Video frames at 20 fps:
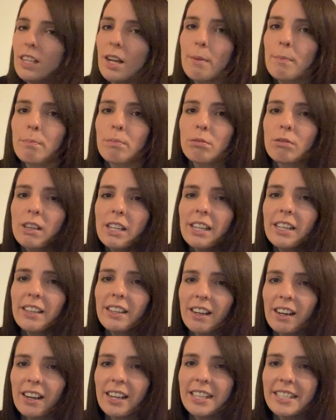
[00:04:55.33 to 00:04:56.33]
a brilliant
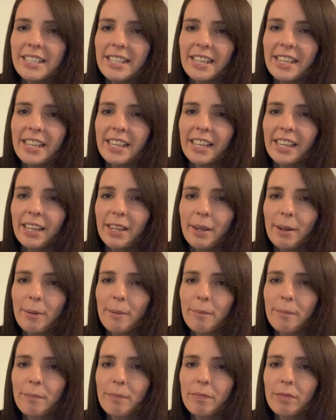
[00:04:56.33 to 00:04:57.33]
idea.
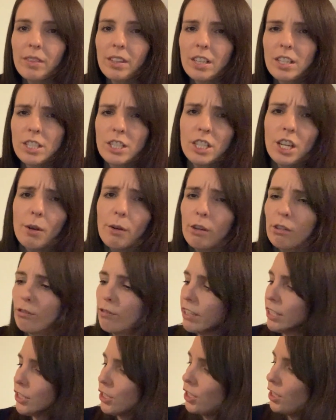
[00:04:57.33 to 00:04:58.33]
So
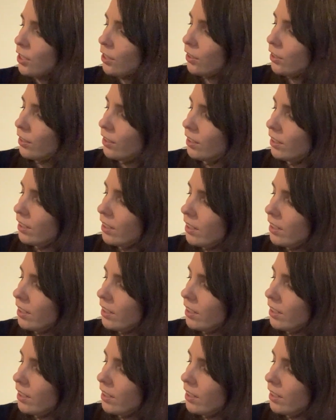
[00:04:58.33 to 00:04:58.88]
original.